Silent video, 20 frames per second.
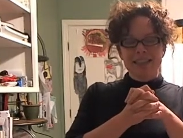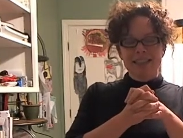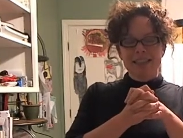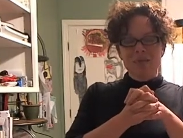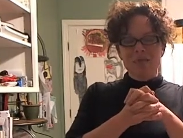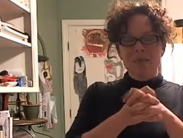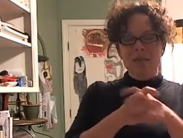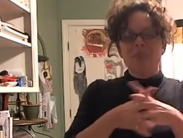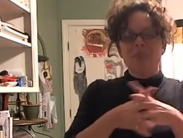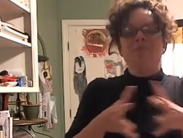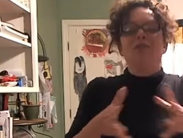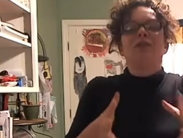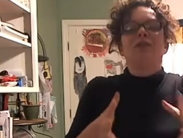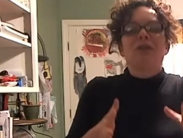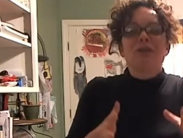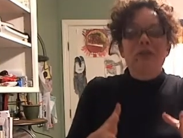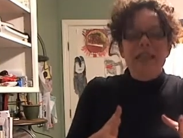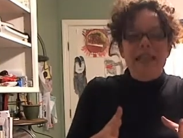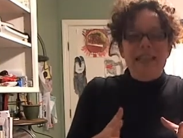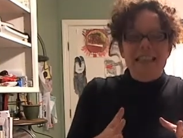people don't
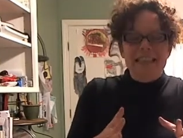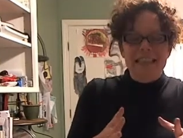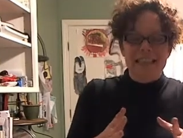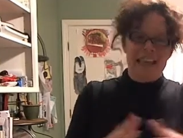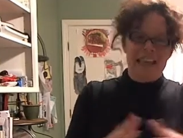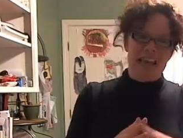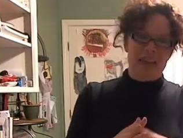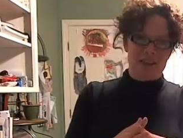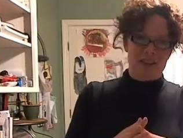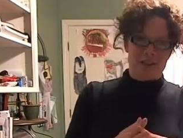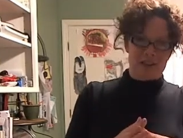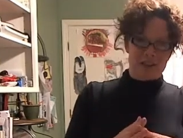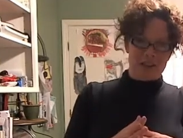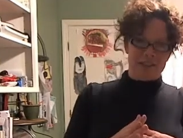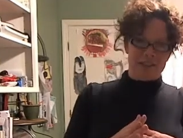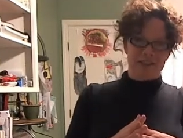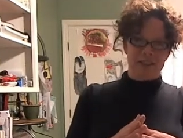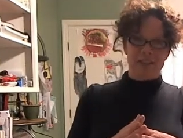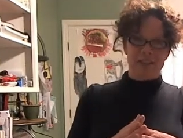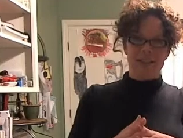like to tackle.
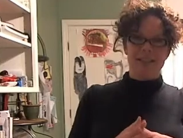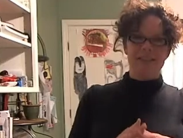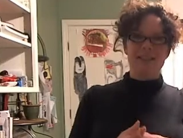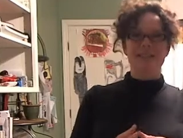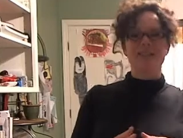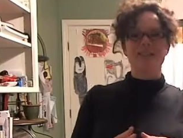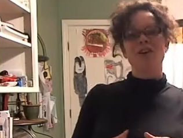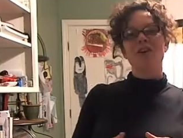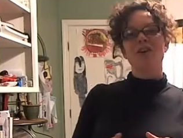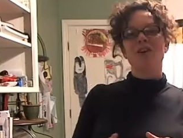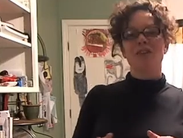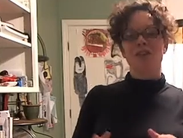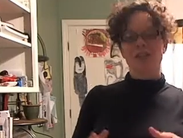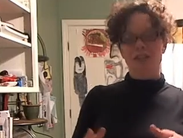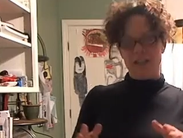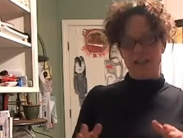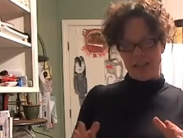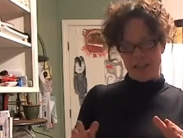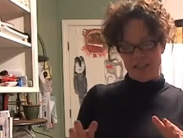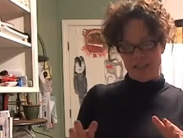It's
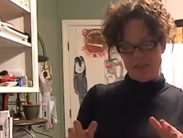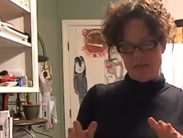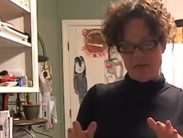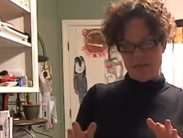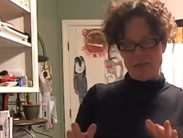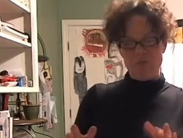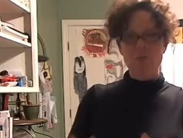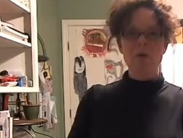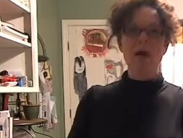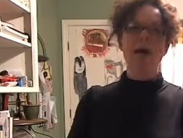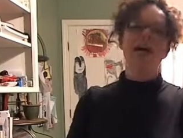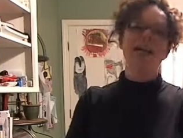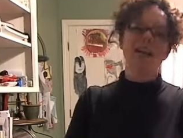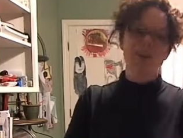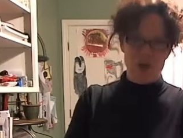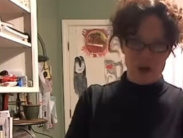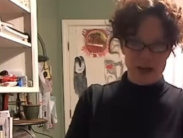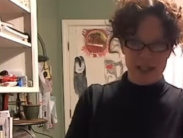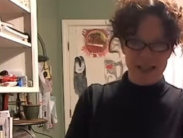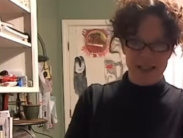called pie
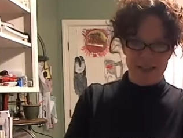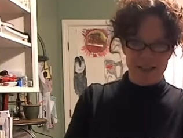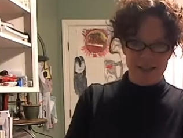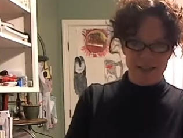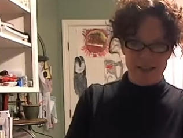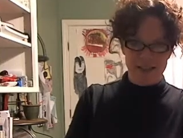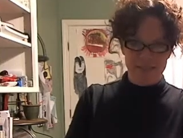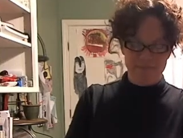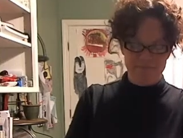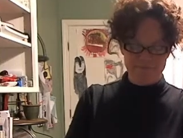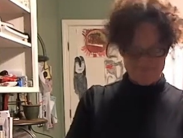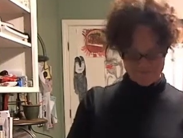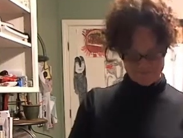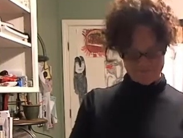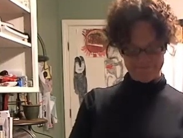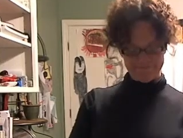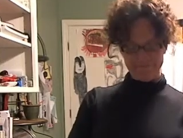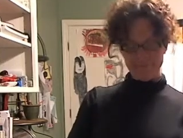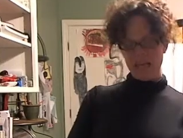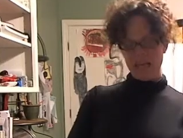crust.
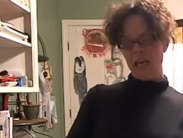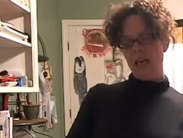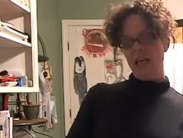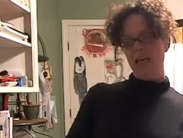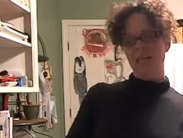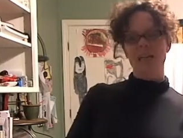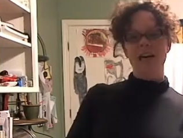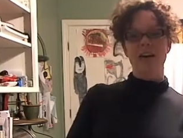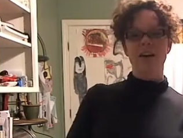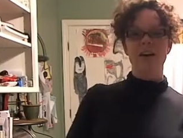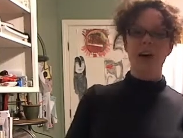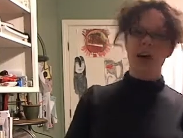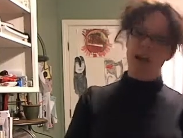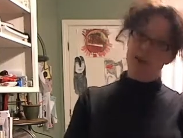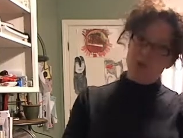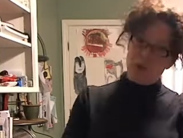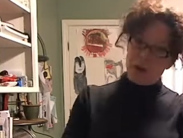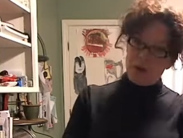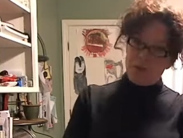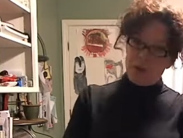Now, I
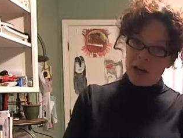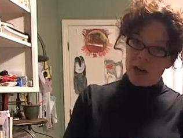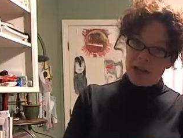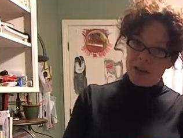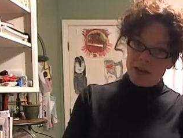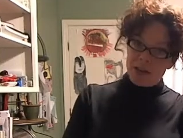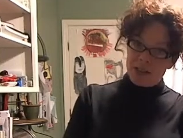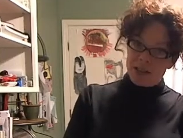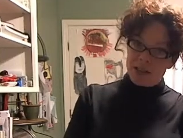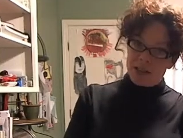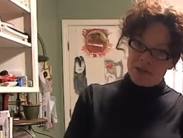bought pie crust